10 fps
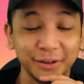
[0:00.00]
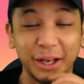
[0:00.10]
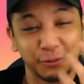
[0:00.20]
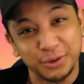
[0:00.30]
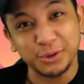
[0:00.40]

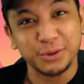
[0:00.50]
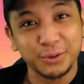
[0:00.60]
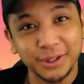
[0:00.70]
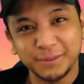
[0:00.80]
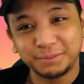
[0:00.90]
Like, would you
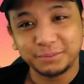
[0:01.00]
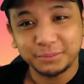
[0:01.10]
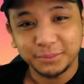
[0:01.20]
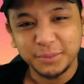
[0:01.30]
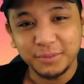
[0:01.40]
do it?
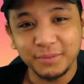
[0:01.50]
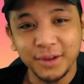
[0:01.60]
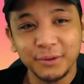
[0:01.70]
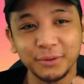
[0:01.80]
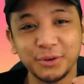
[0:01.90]

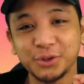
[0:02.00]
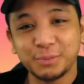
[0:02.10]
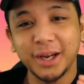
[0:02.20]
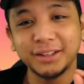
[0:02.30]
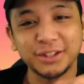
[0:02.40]
Would you
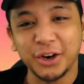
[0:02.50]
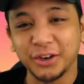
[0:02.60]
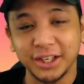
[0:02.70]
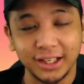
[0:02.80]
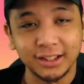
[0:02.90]
spend
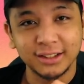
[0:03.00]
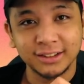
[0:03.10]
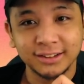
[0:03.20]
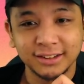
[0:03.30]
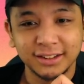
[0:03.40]
eternity
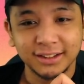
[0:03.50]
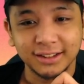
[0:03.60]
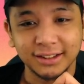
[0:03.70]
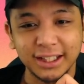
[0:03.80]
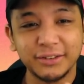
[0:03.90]

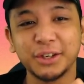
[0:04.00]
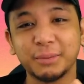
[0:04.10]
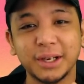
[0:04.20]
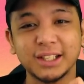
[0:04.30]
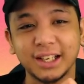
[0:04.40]
living
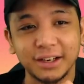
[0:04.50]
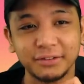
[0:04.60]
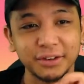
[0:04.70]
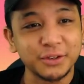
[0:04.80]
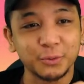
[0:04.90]
your best
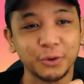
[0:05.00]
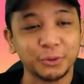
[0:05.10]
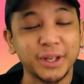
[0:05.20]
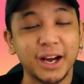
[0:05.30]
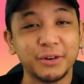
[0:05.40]
life in this
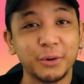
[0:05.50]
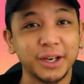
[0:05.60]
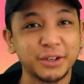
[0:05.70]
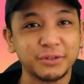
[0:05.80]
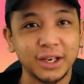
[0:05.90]
world without
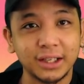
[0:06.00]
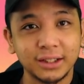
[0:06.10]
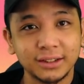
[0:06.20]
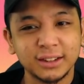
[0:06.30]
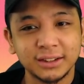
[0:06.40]
knowing it's fake?
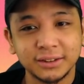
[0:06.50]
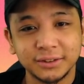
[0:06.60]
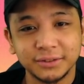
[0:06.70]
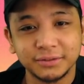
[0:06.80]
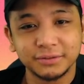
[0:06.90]

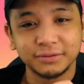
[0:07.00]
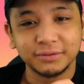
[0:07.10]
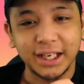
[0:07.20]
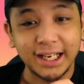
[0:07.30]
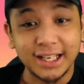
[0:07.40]

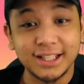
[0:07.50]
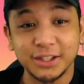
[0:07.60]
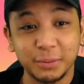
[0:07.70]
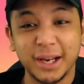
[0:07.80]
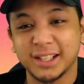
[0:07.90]
And
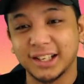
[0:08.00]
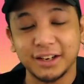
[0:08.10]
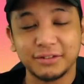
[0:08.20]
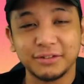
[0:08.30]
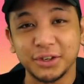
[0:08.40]
it's your best
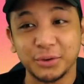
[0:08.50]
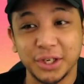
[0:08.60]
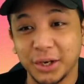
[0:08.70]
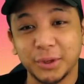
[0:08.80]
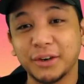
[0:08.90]
life. You know,
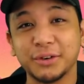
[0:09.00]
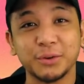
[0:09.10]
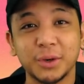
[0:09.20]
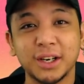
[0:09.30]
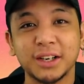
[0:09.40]
you get whatever
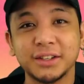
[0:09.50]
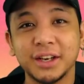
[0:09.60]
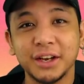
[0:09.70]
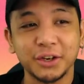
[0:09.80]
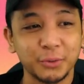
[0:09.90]
you want.
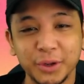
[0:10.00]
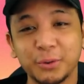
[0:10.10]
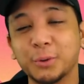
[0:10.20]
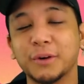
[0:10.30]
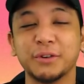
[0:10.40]
You're
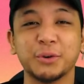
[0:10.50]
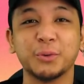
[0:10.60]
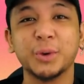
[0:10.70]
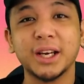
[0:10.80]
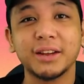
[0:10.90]
with whoever
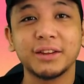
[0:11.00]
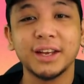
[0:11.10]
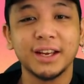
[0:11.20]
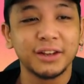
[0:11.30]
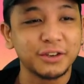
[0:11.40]
you're with.
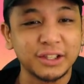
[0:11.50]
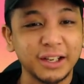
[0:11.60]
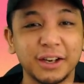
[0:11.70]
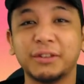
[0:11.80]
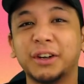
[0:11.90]
There's
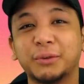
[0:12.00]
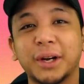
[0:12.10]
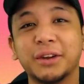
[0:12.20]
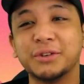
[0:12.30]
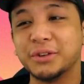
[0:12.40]
love all
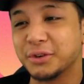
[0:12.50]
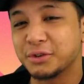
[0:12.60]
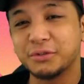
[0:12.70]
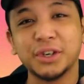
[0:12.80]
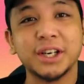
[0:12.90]
around you.
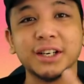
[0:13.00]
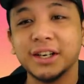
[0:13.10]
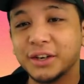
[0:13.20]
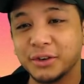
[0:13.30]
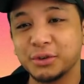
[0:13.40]
There's fun.
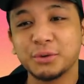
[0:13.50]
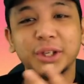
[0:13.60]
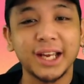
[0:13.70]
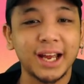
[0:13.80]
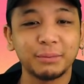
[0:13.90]
You're
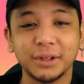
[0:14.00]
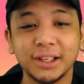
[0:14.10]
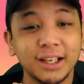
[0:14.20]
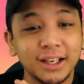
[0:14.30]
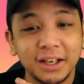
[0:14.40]
truly
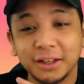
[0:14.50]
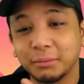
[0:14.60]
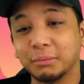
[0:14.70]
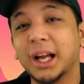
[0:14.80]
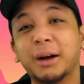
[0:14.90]
happy.
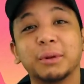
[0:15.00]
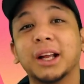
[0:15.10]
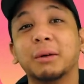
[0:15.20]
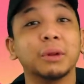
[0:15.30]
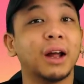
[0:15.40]
Blah,
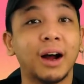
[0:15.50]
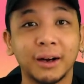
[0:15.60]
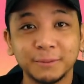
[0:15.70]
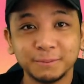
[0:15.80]
blah, blah.